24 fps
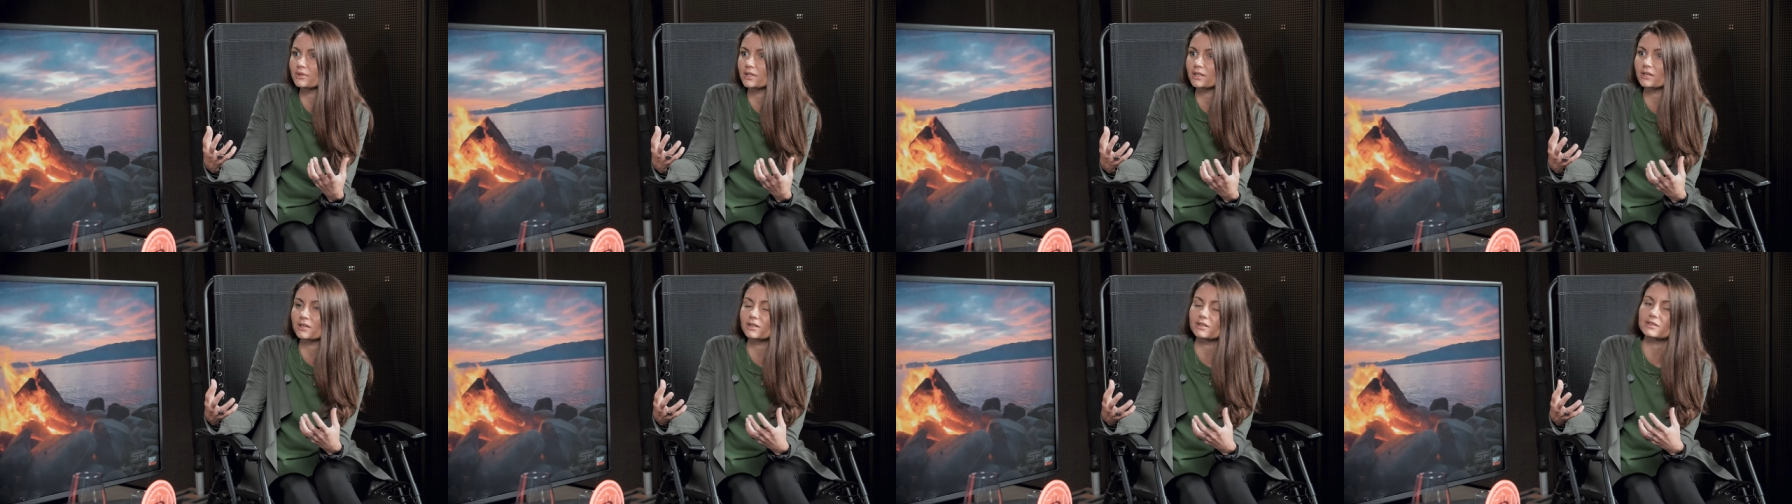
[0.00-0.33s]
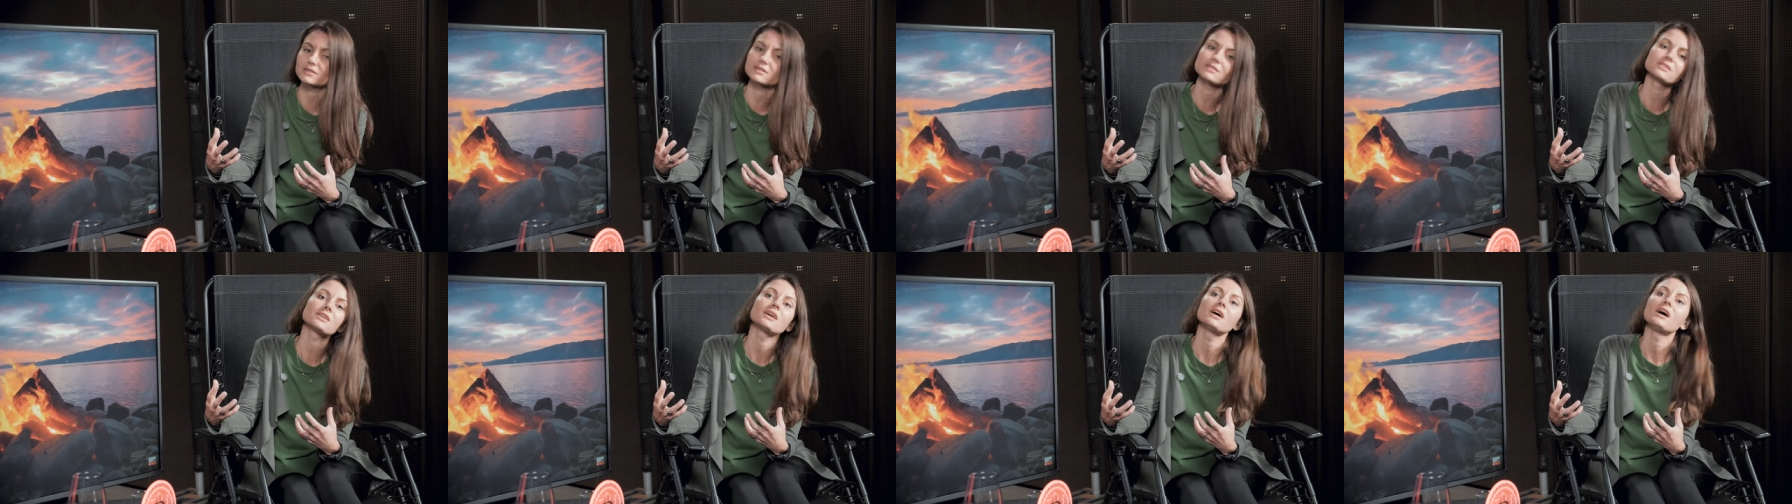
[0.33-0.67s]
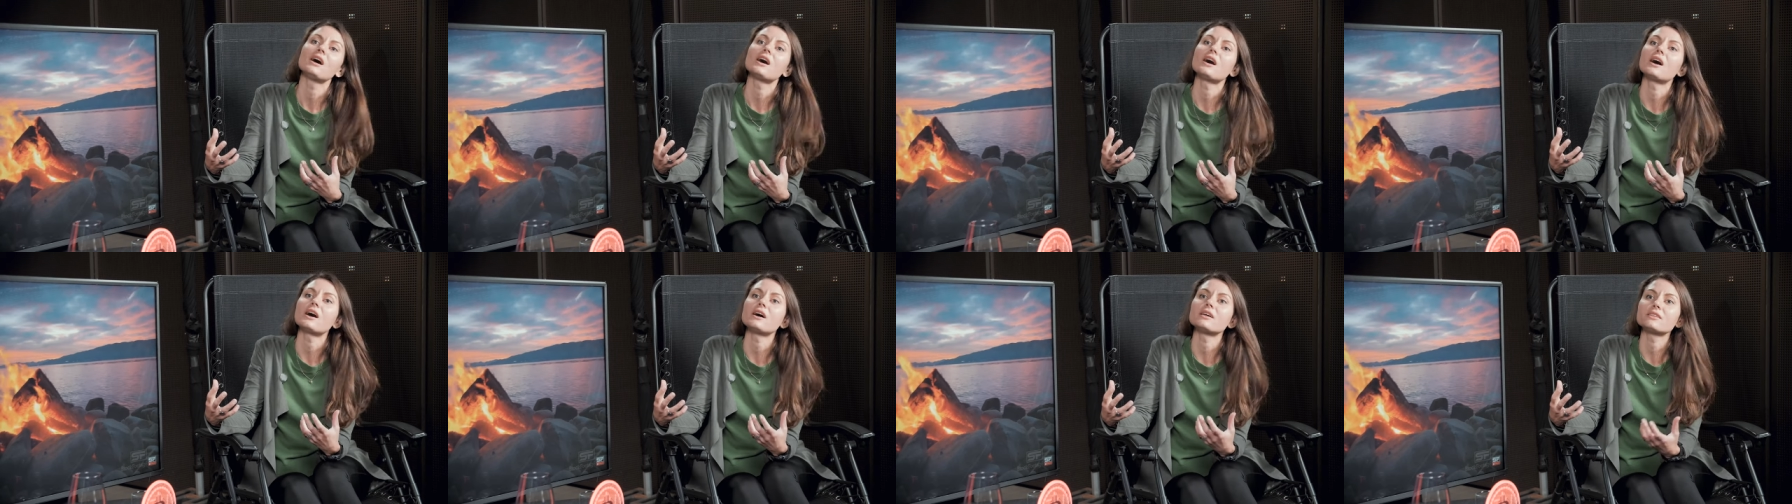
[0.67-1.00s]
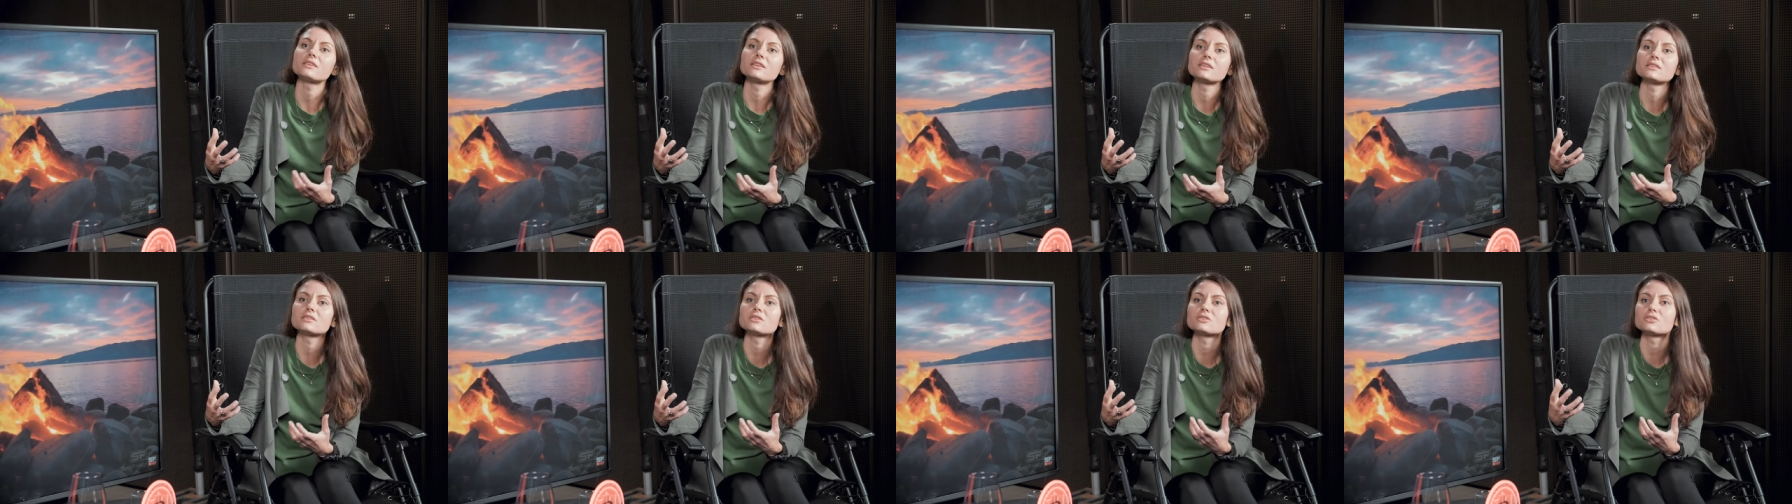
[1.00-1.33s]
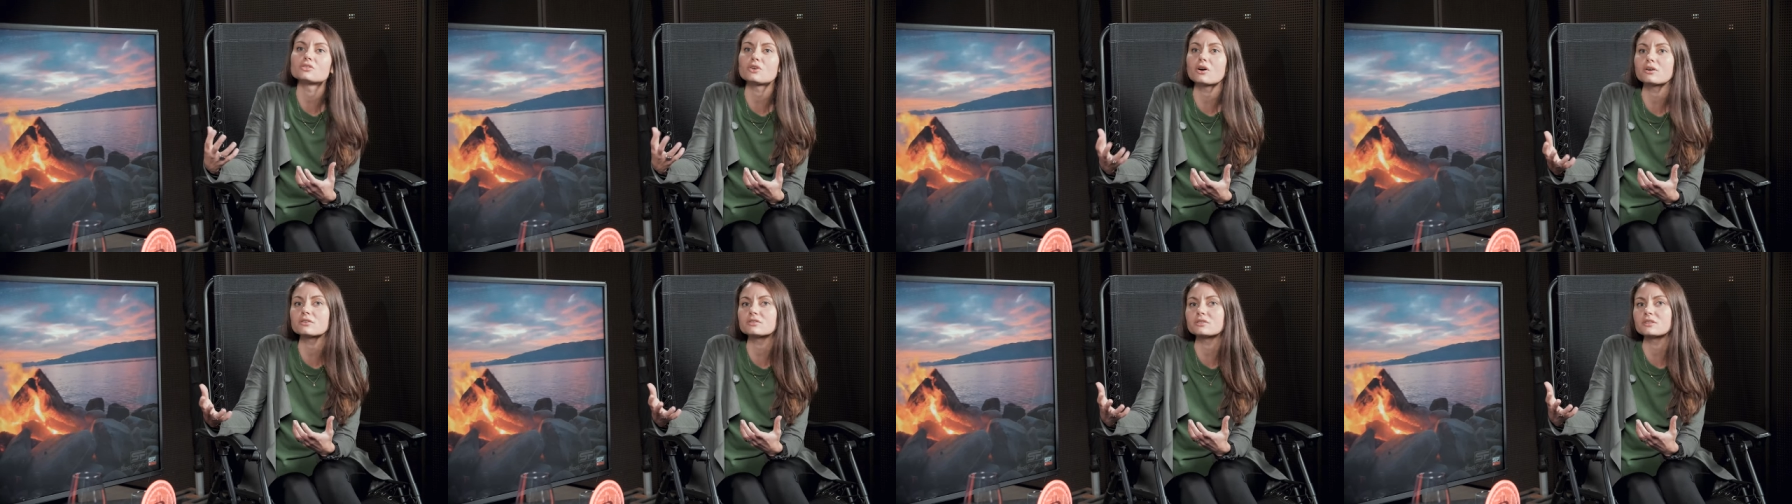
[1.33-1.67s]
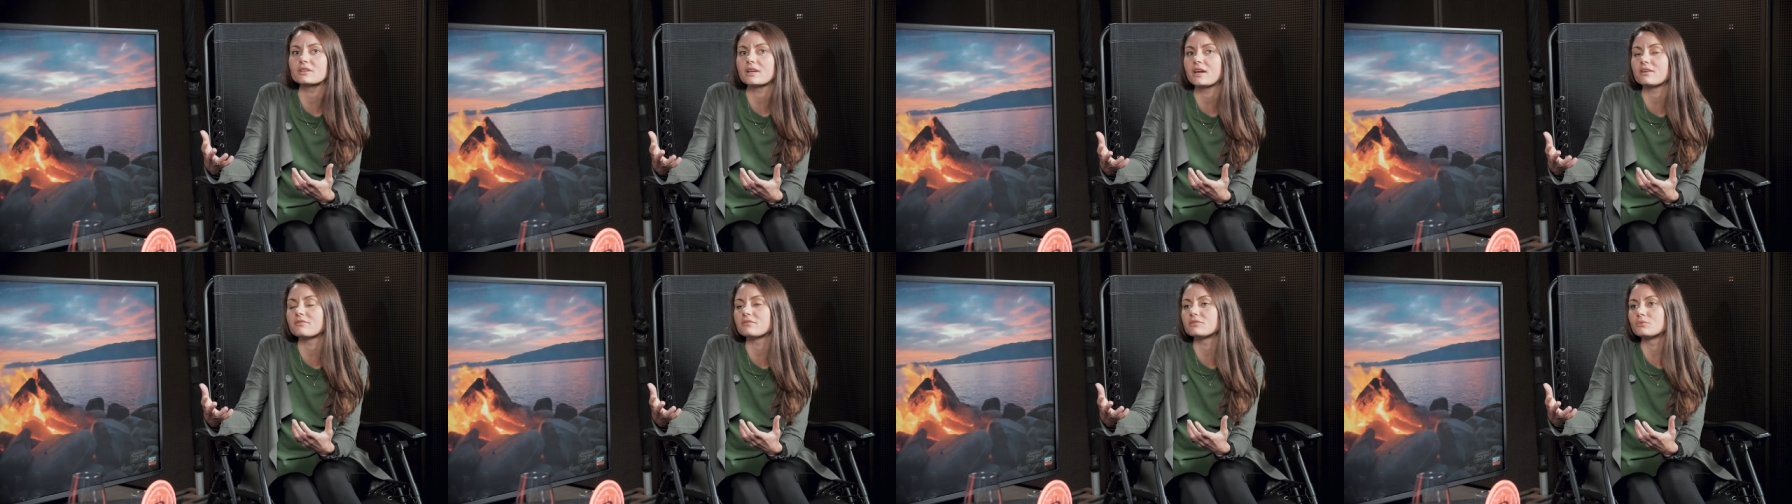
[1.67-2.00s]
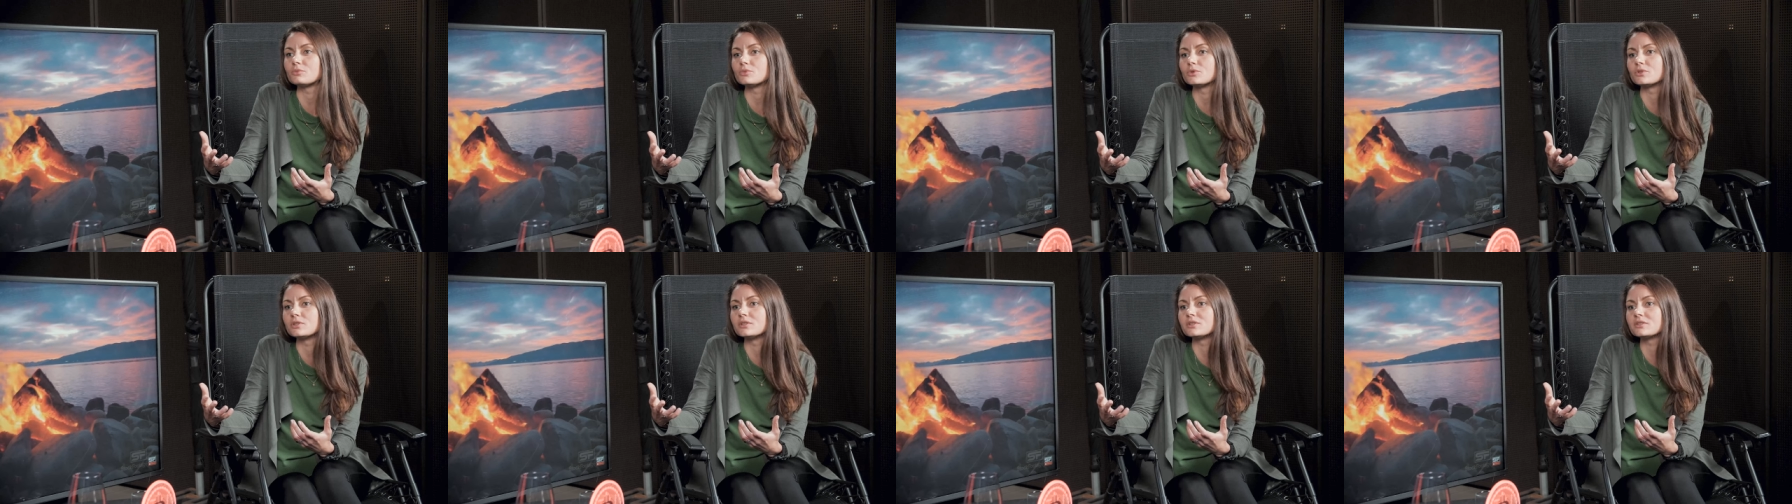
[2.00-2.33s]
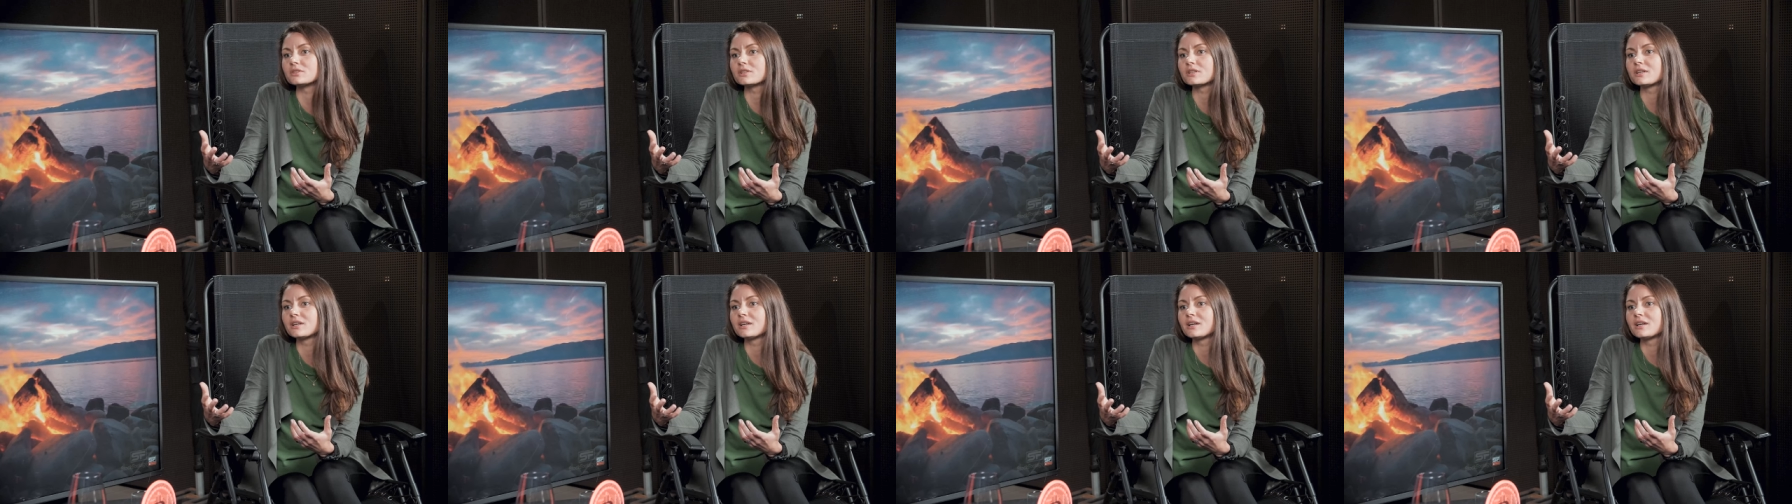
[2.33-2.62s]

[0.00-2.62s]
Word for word: because I think that Doctor Gavin Wood